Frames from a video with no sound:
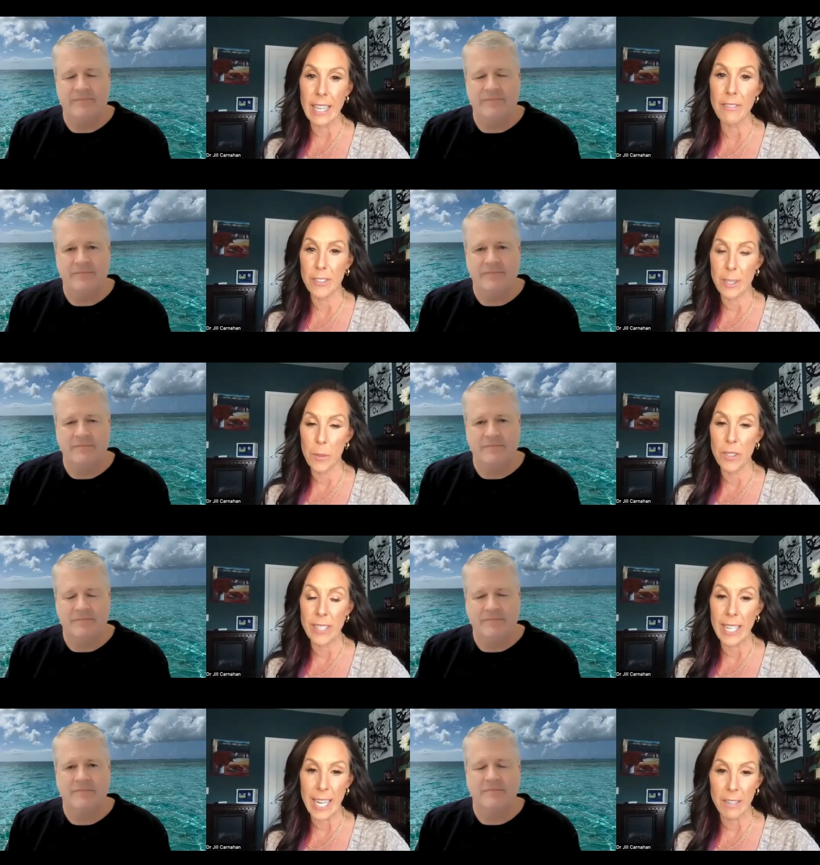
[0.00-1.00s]
Speaker 1: safe for
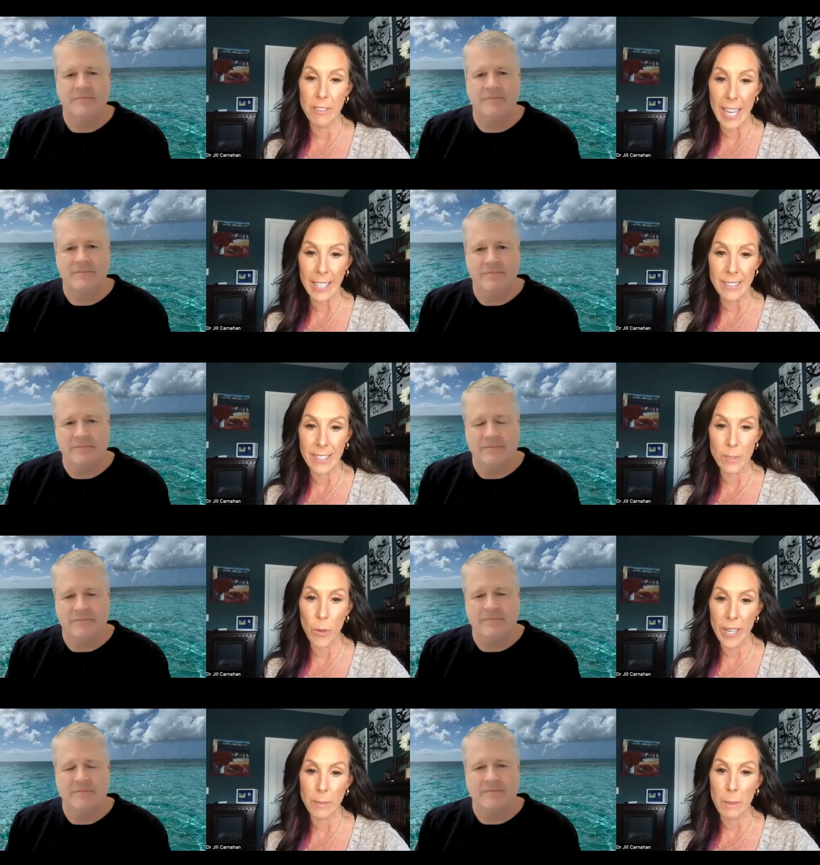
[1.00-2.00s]
someone who's had
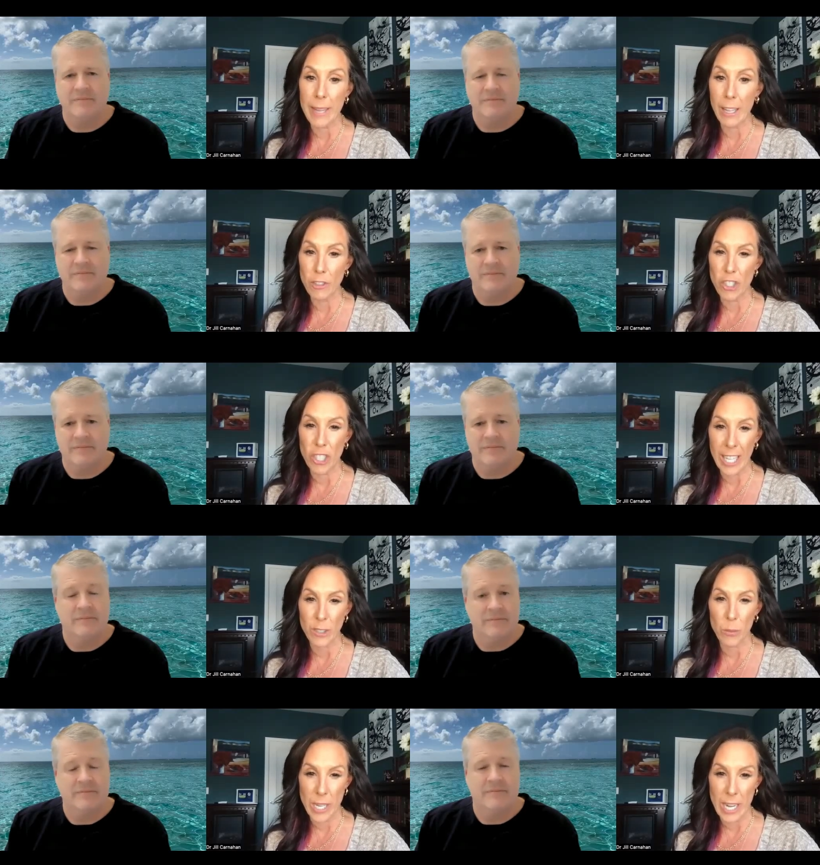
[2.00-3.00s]
anaphylaxis, whereas maybe allergy
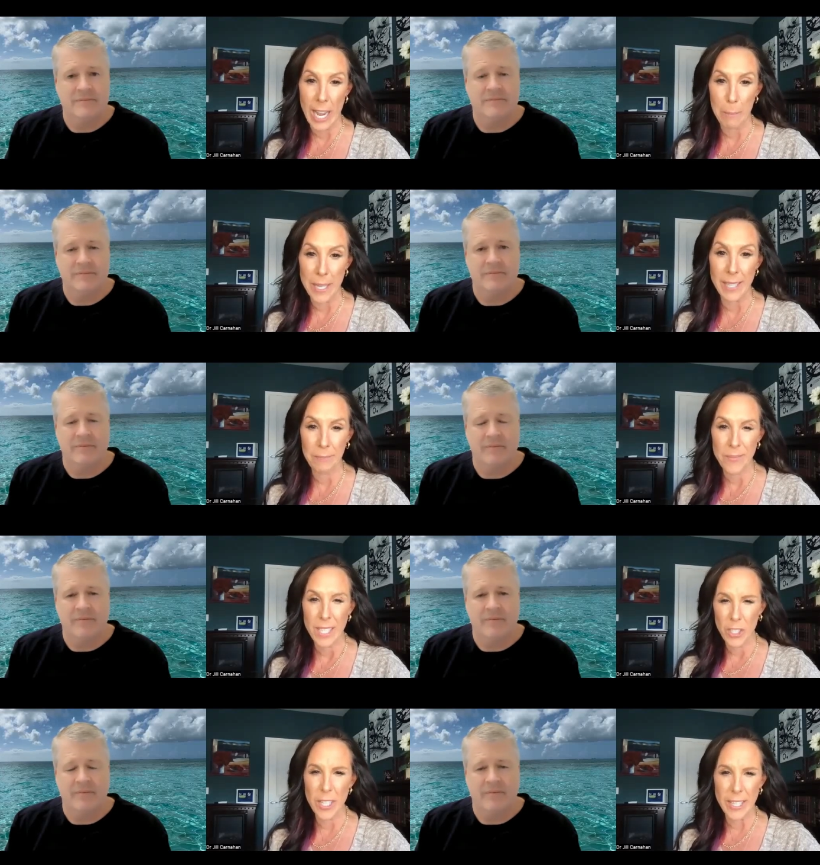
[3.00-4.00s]
shots would not be.
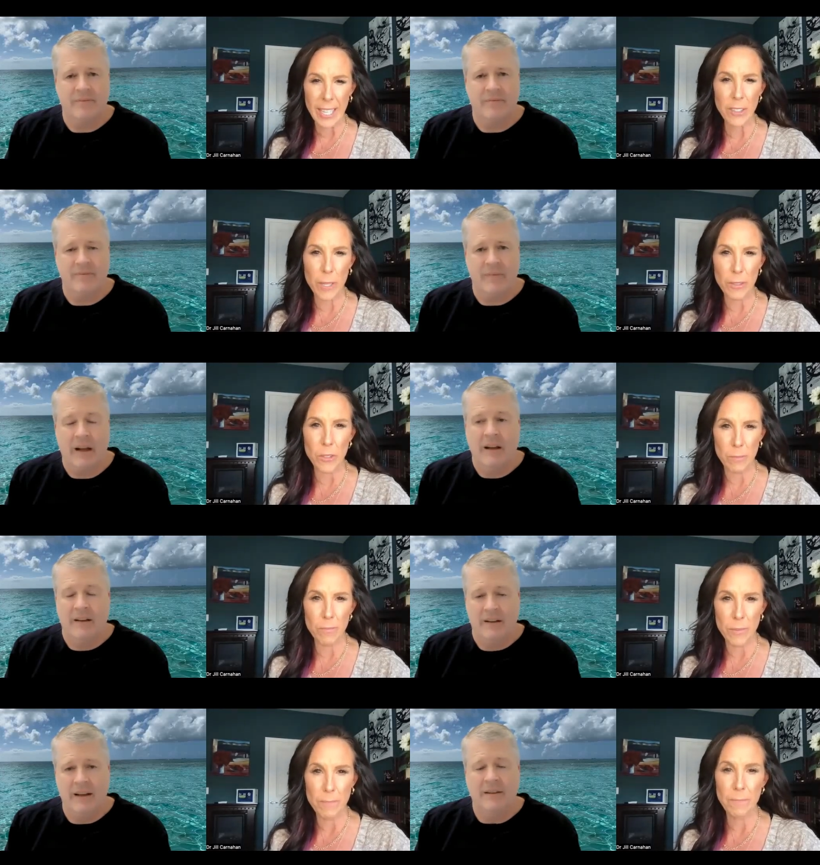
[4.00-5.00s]
Do you think that's
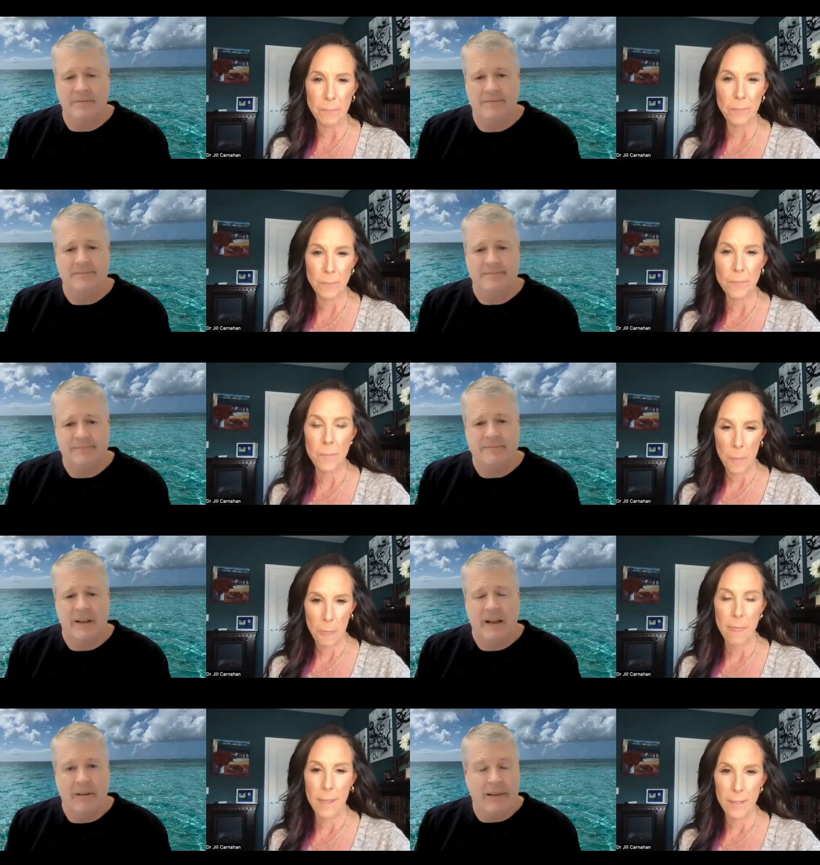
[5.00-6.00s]
what? Yeah,
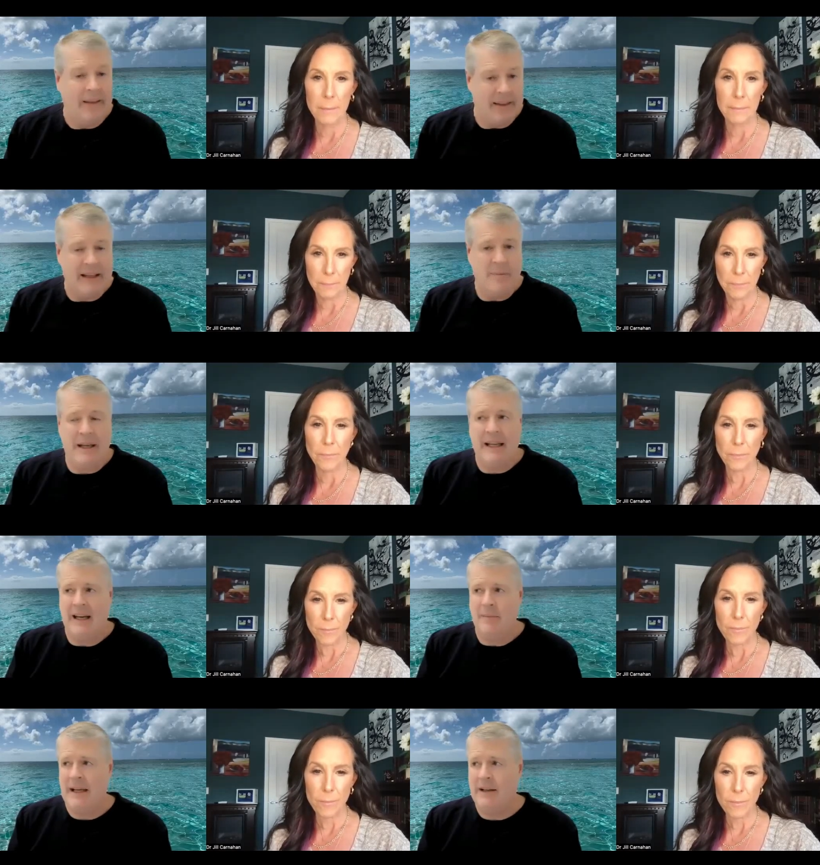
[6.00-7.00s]
Speaker 2: yeah, that can
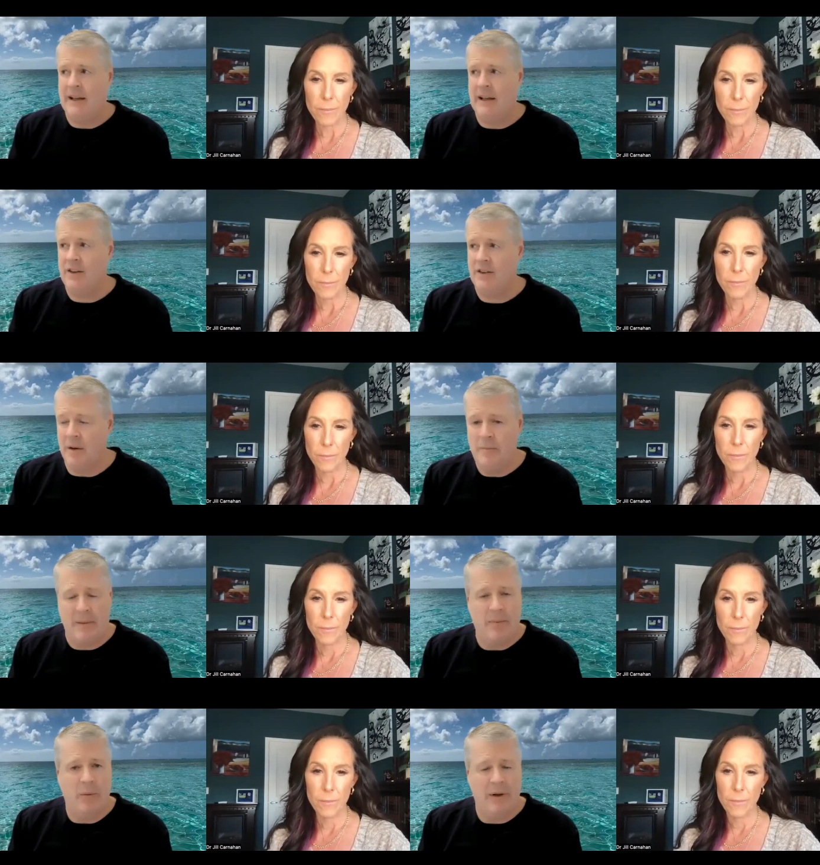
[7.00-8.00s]
be. I mean, it is some
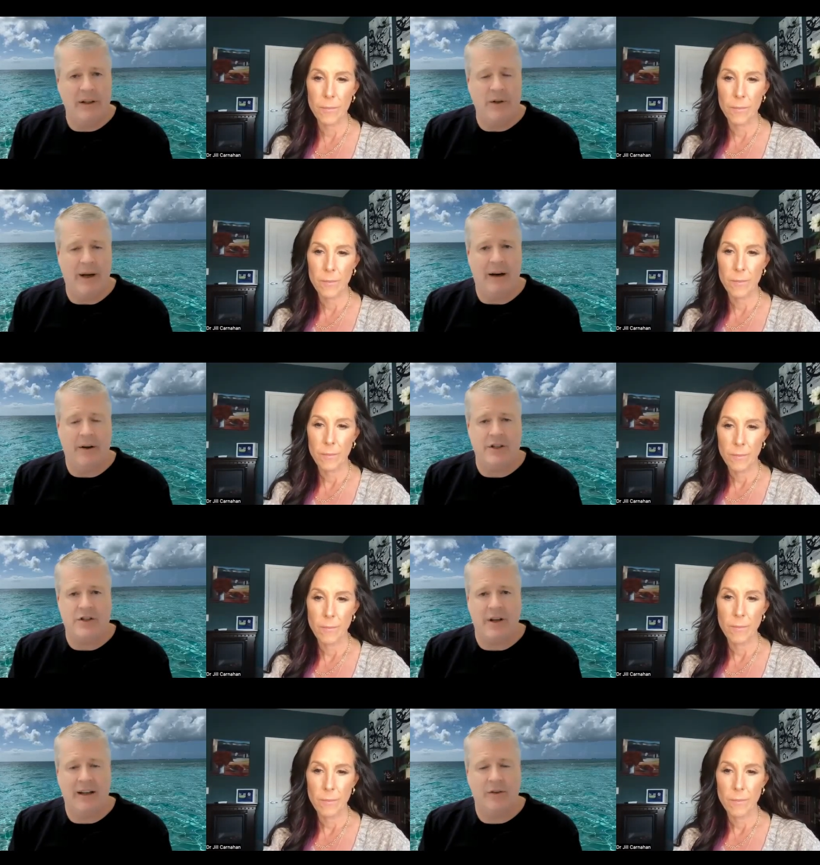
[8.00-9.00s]
people when they do allergy
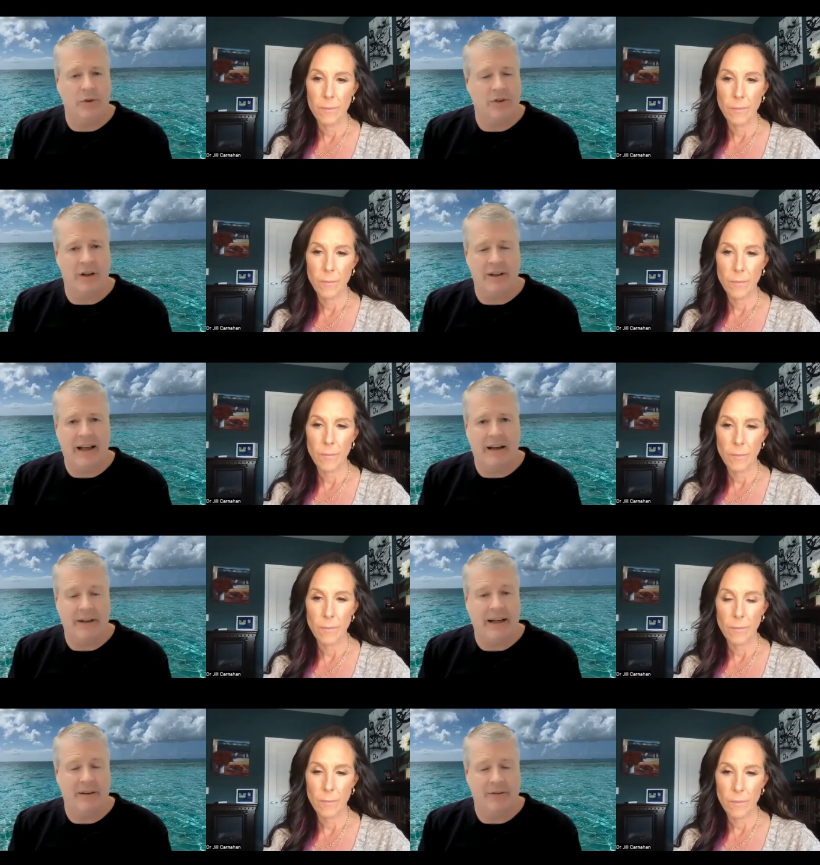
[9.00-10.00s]
shots will start to
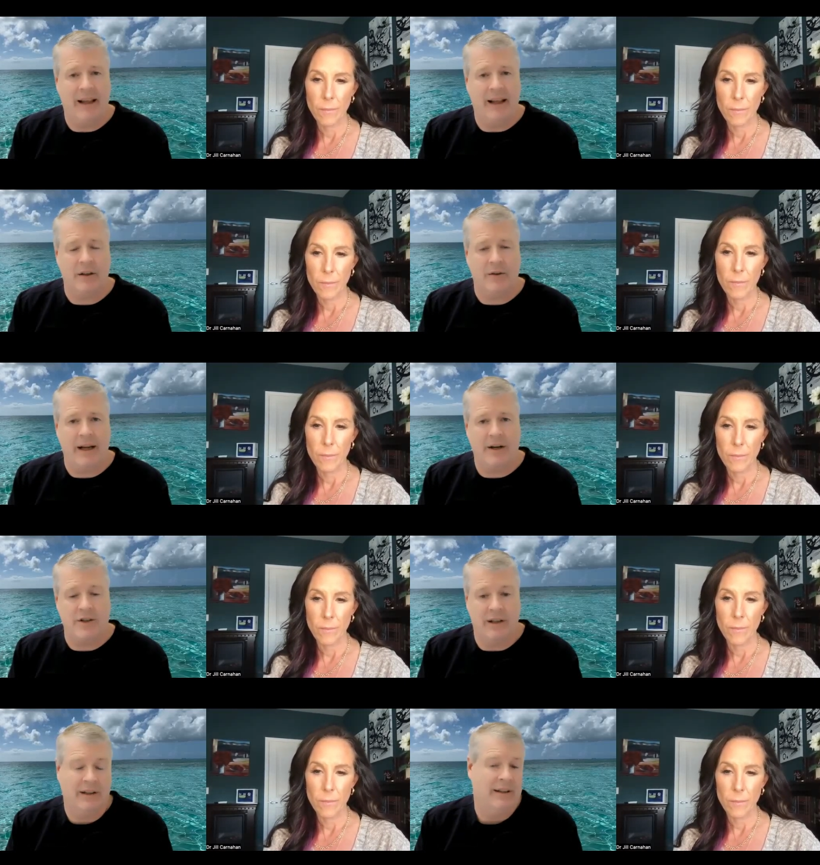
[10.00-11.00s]
have an anaphylactic
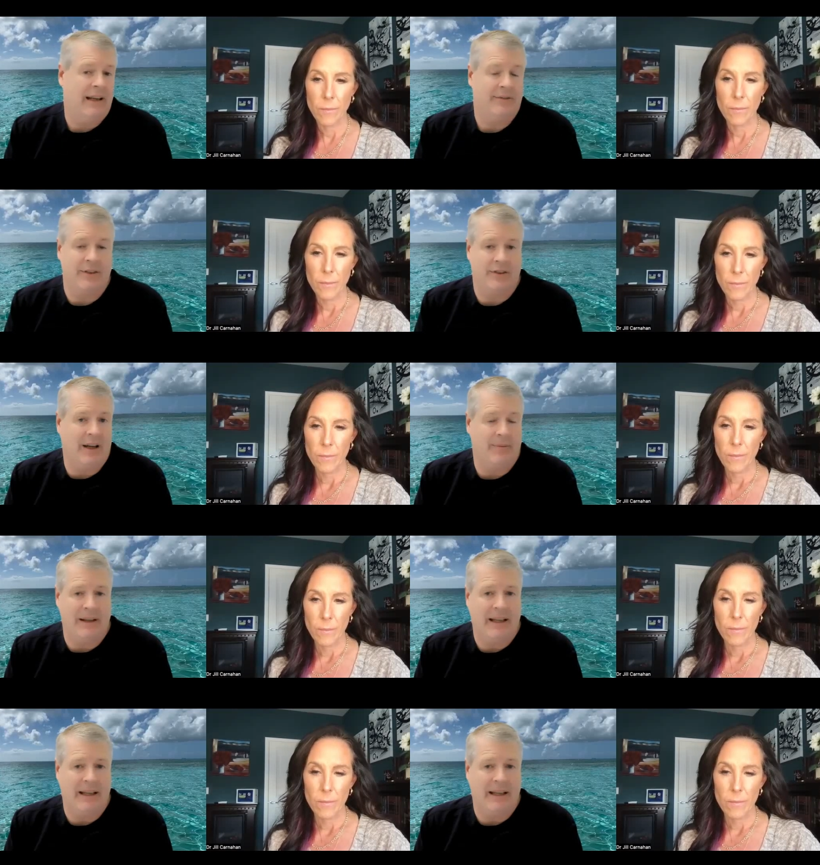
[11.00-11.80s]
reaction and then they have to stop. They